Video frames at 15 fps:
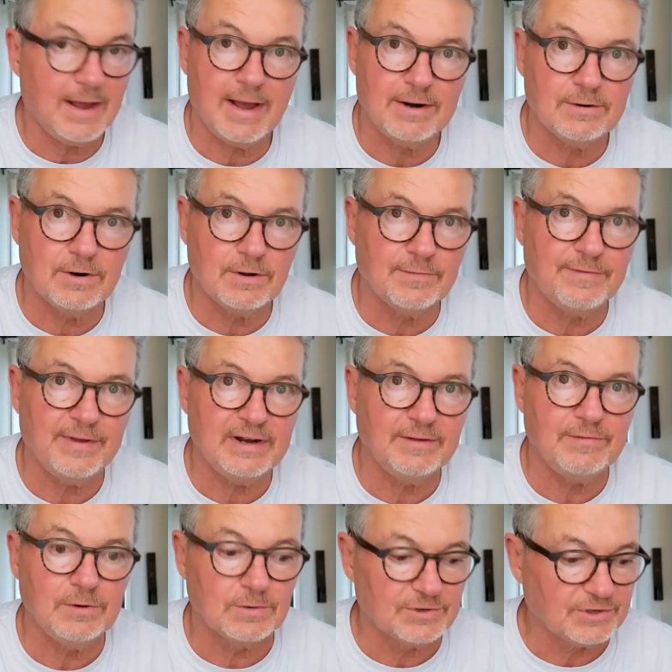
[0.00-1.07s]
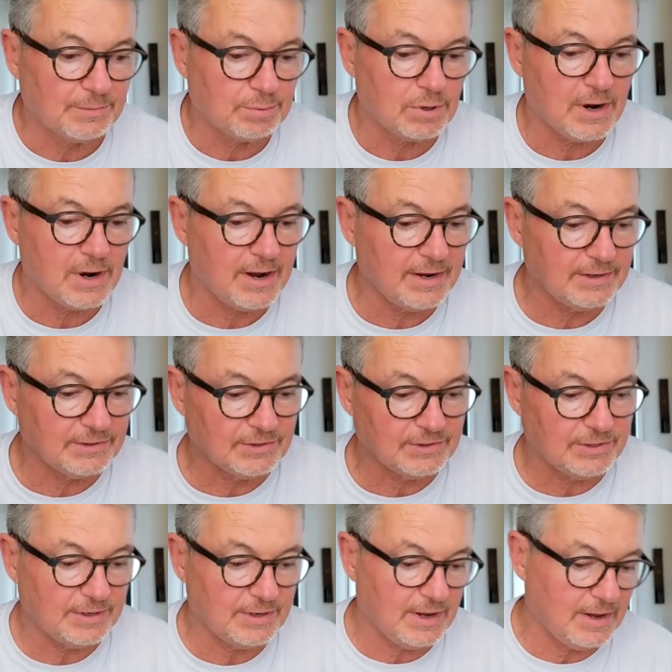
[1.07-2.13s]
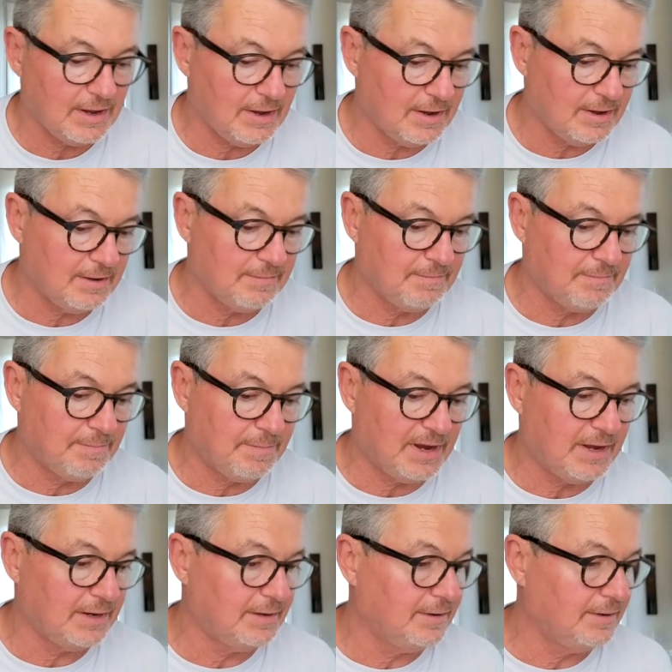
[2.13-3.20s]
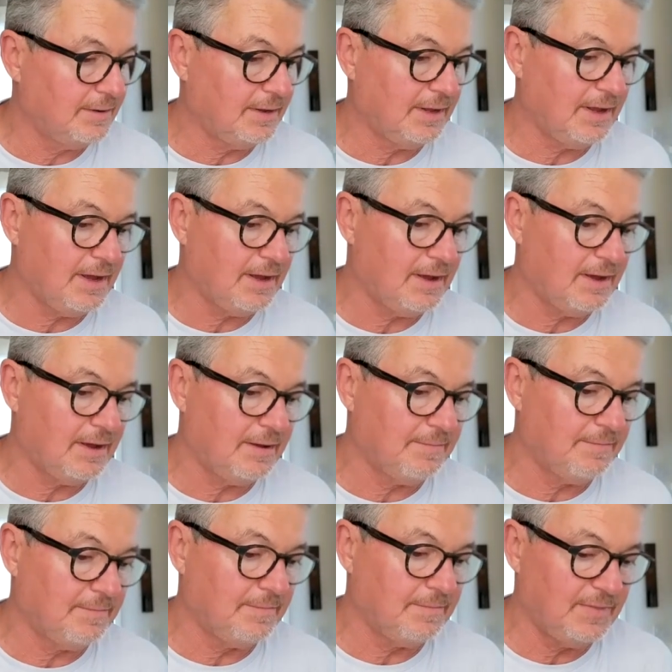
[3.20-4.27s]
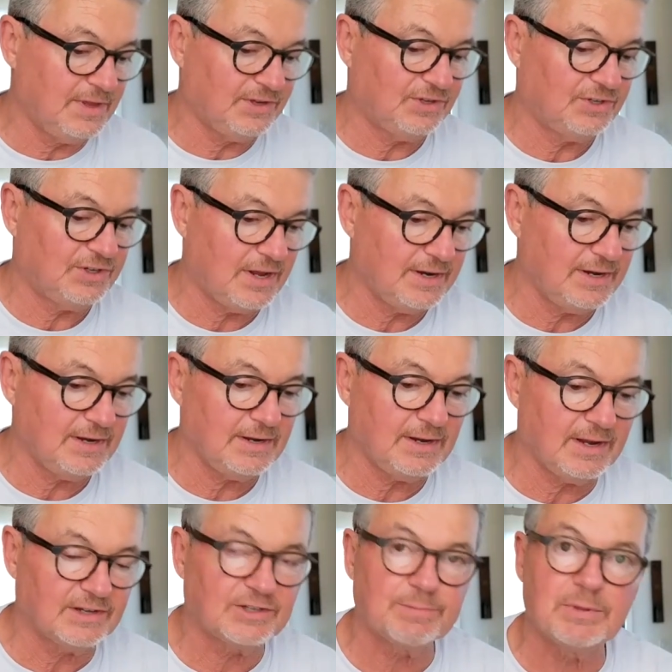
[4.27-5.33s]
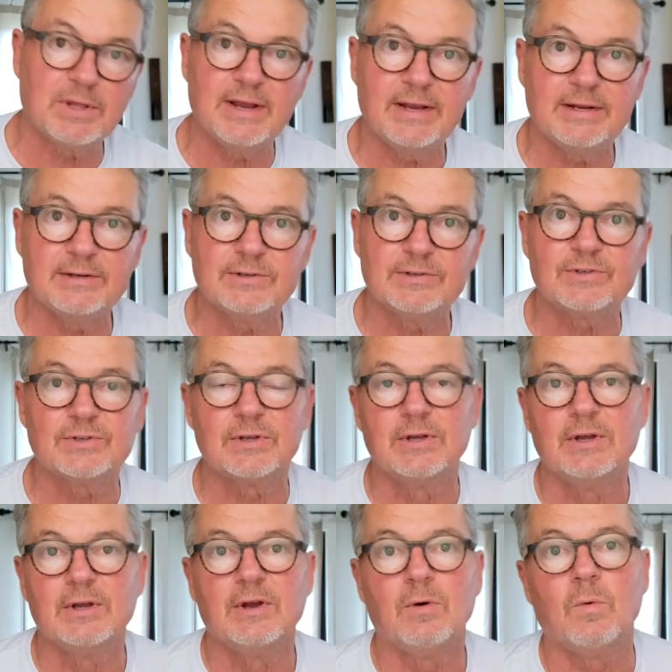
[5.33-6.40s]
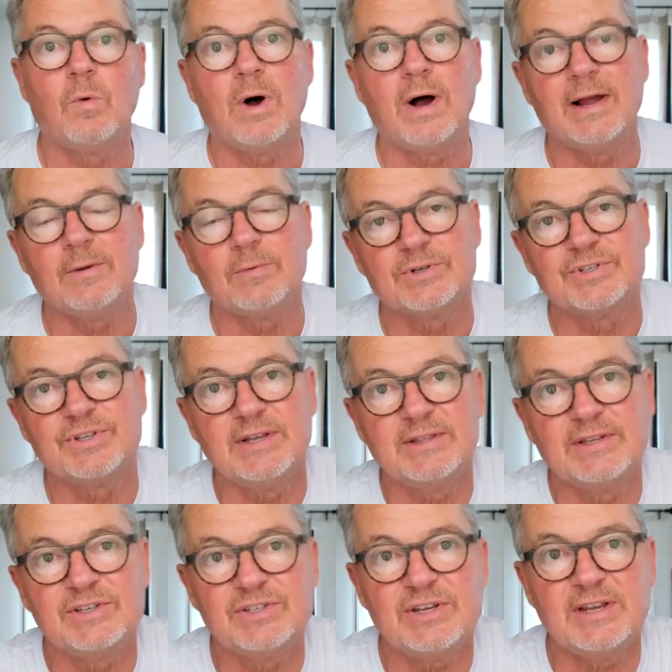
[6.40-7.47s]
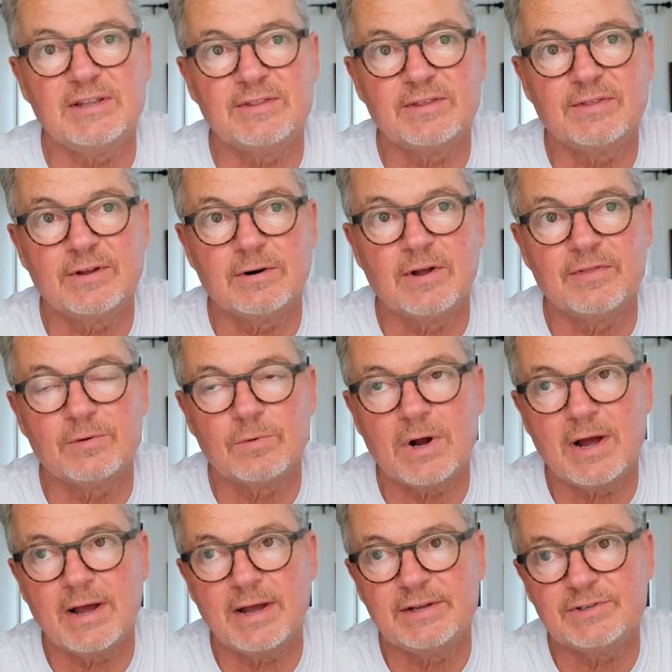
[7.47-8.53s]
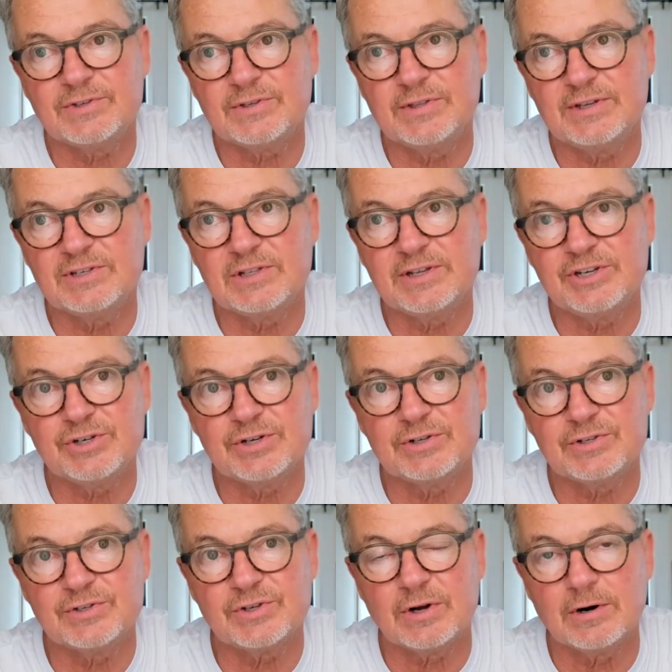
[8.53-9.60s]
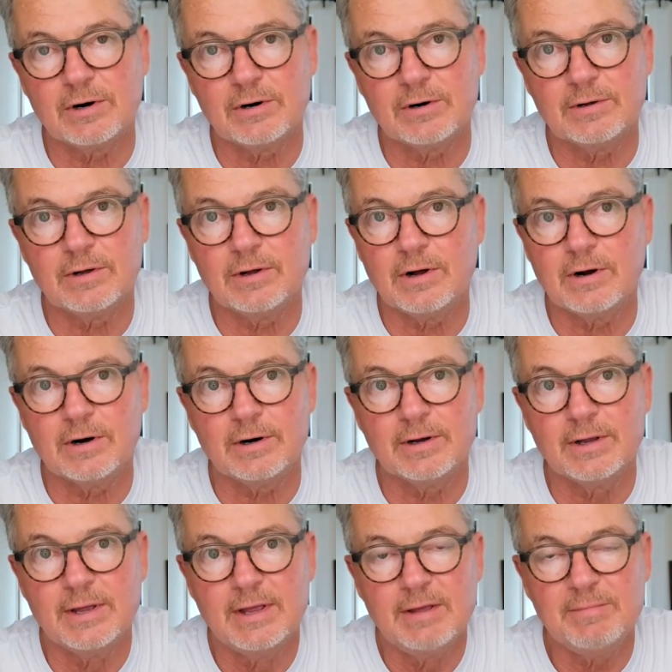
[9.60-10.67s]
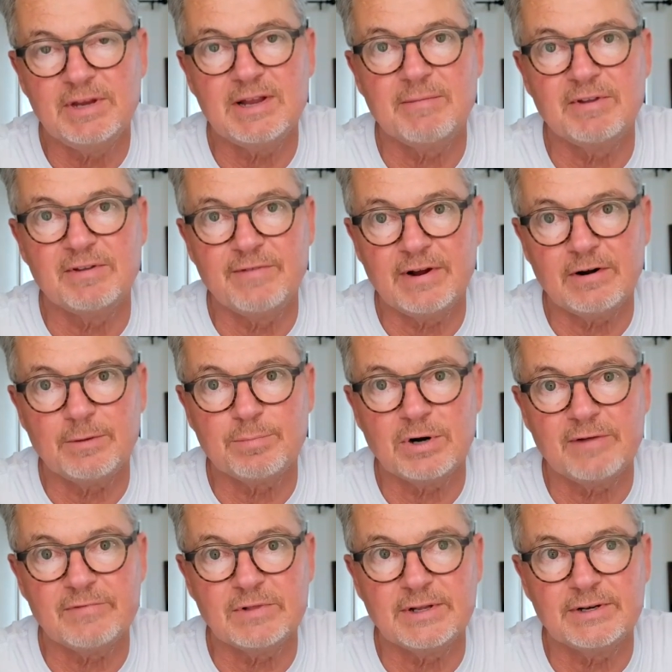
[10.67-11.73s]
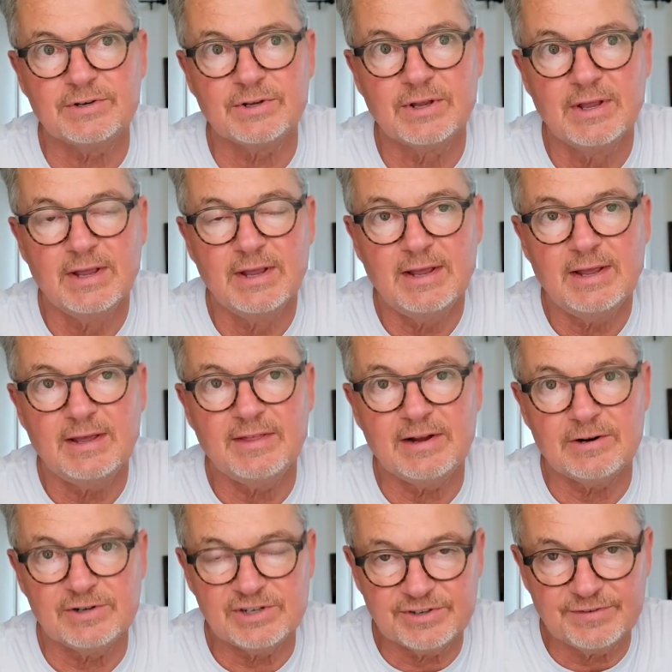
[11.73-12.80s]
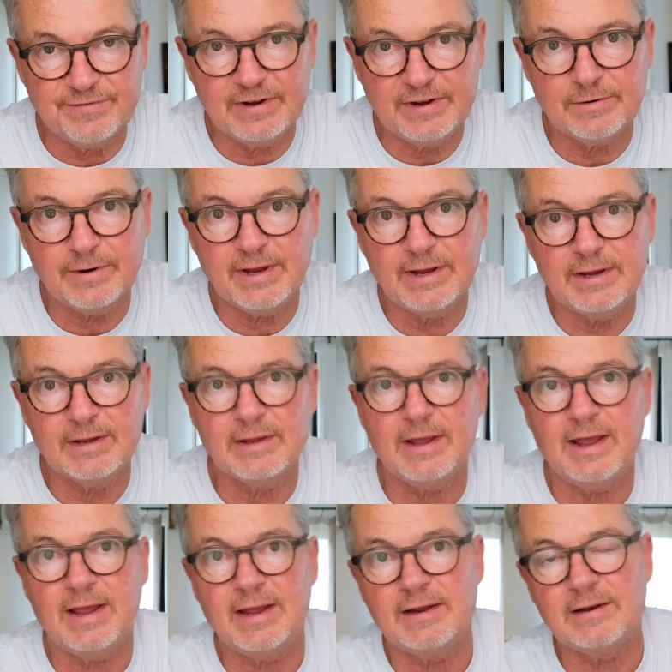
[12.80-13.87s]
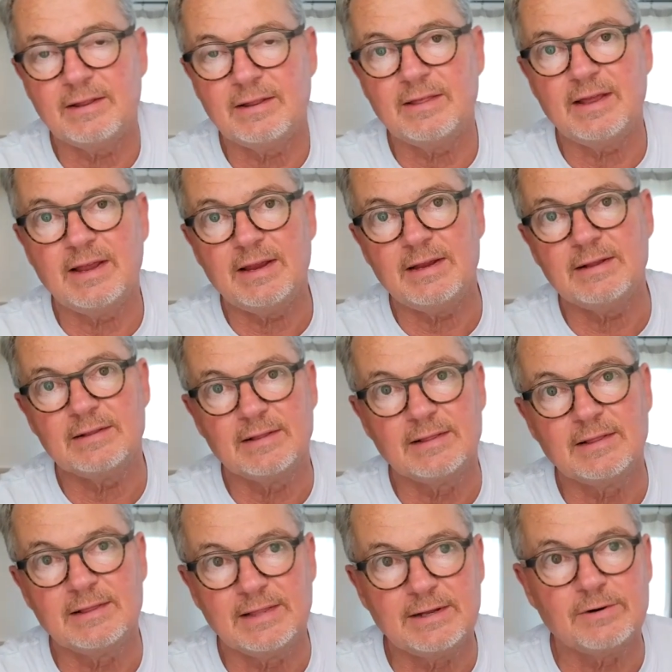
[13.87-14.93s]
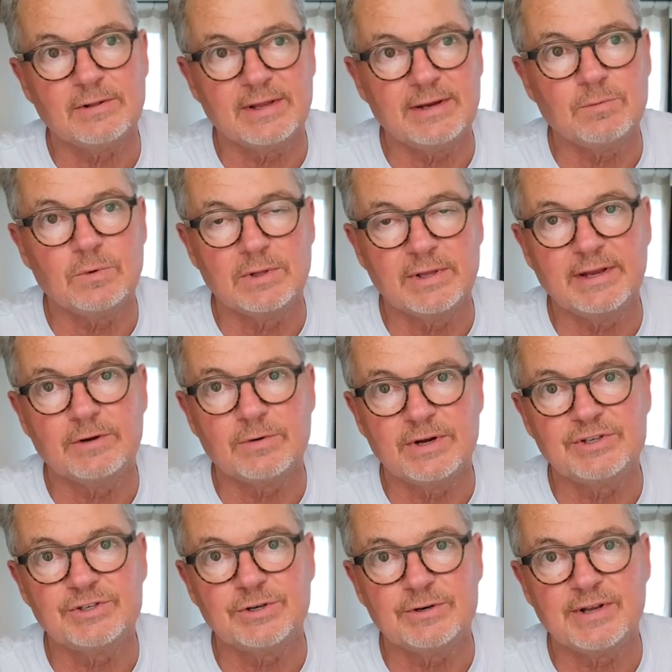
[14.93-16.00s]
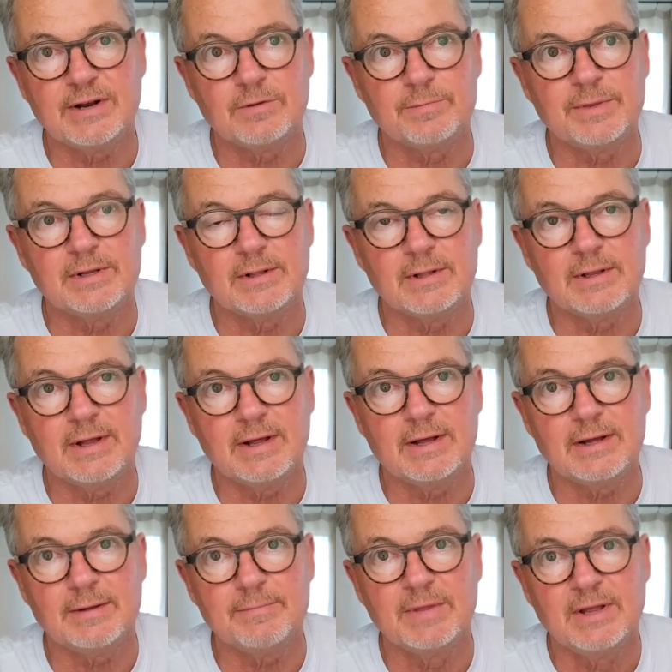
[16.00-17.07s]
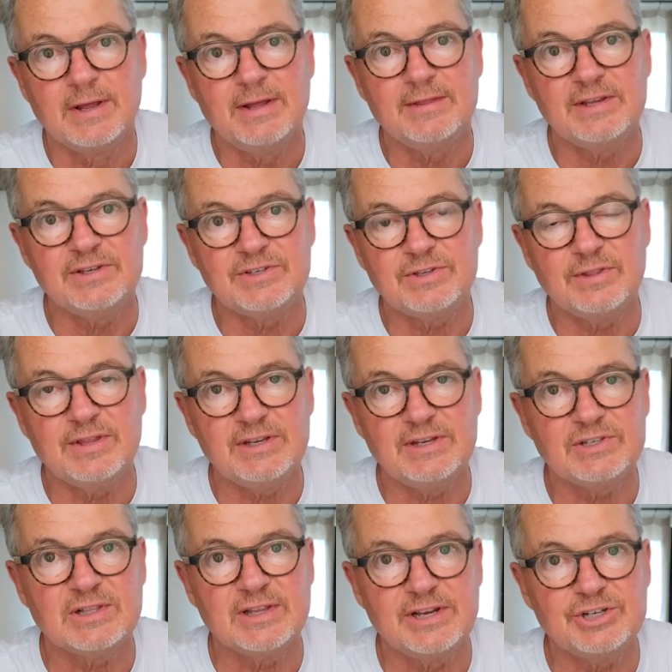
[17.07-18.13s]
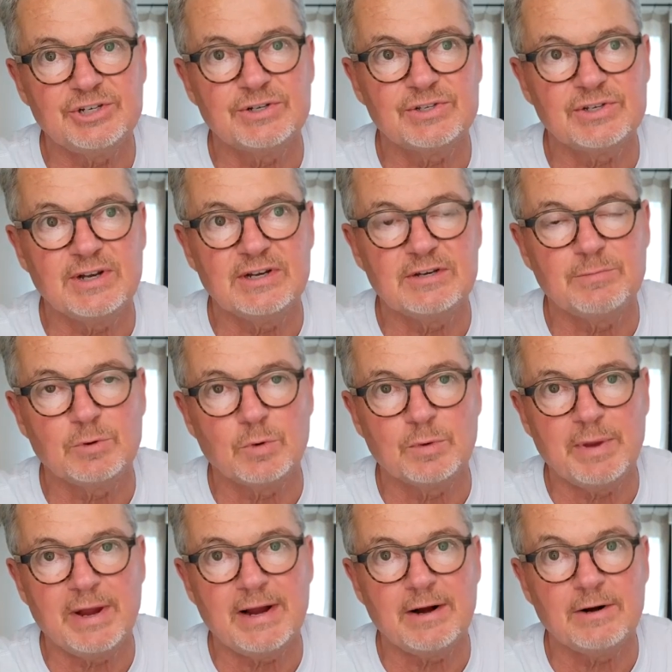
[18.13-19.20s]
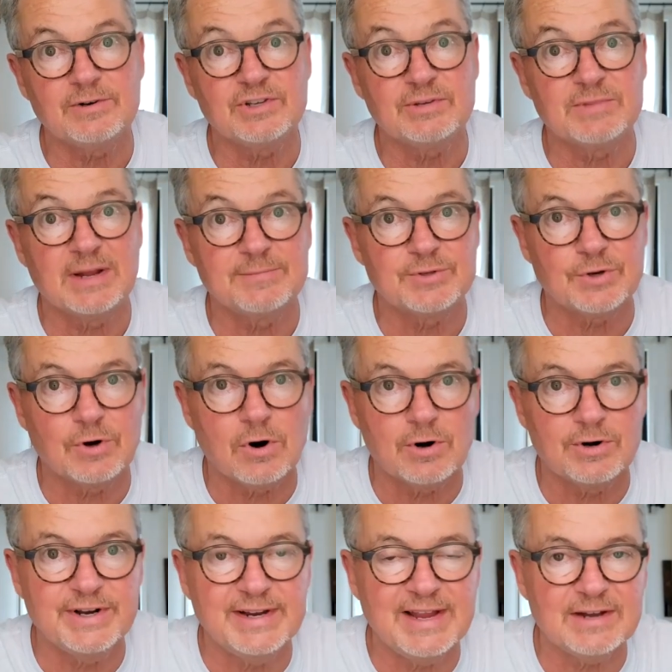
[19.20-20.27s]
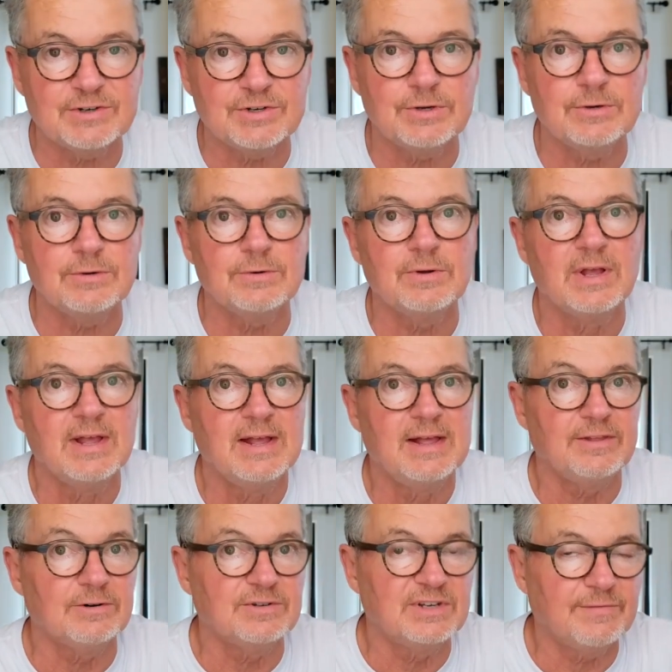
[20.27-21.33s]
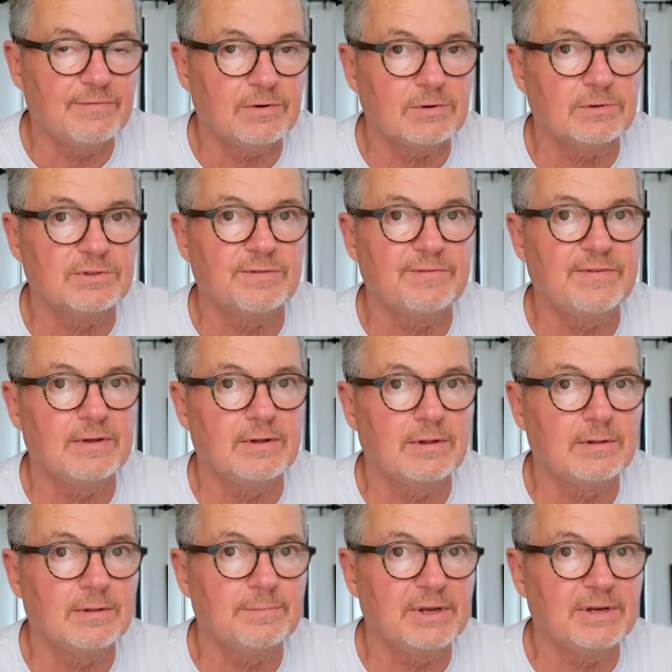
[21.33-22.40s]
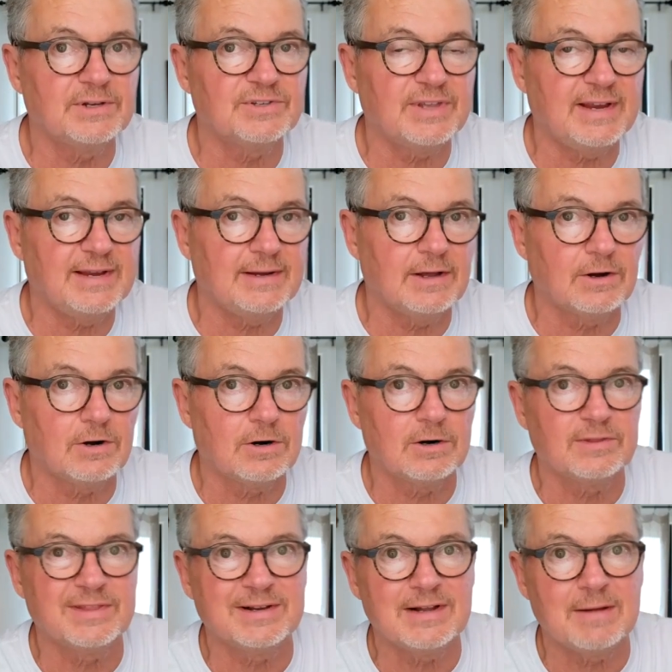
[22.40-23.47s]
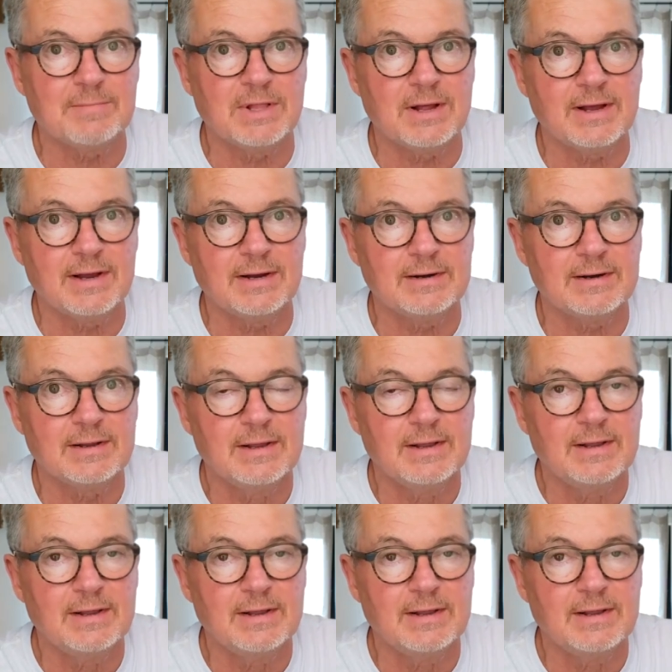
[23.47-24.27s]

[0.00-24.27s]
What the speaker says: don't know if any of you are surprised, but this study explains why we're seeing these teeth. They're on the rise. These lesions are becoming very prevalent. They are disfiguring, and they literally will increase your dental bill. These lesions need to be repaired. Sometimes they're hard to get to. They're difficult to fill because they occur at the gum line.